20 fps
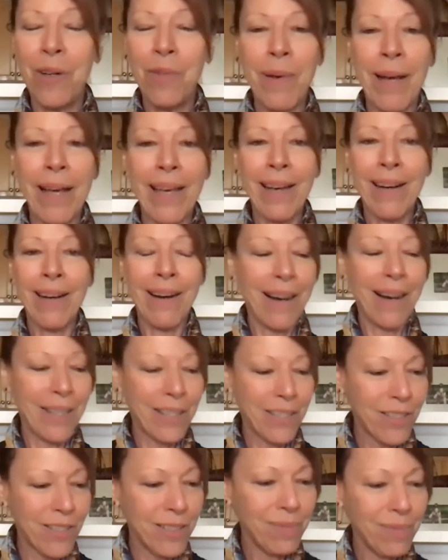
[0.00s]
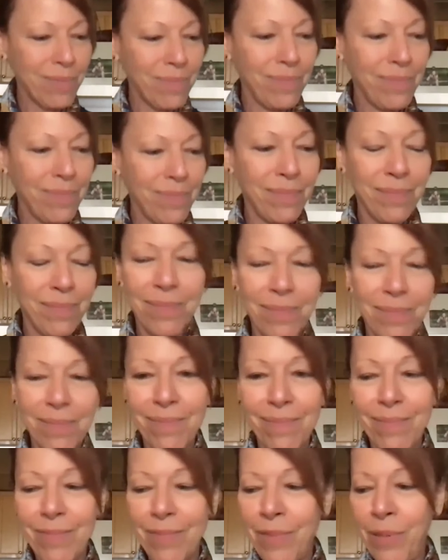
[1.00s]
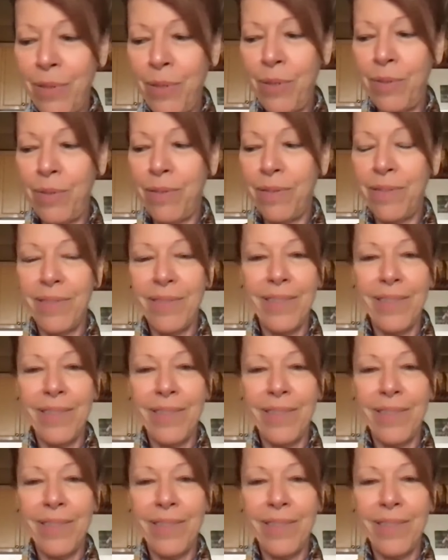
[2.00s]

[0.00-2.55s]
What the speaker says: Oh my gosh. Phew.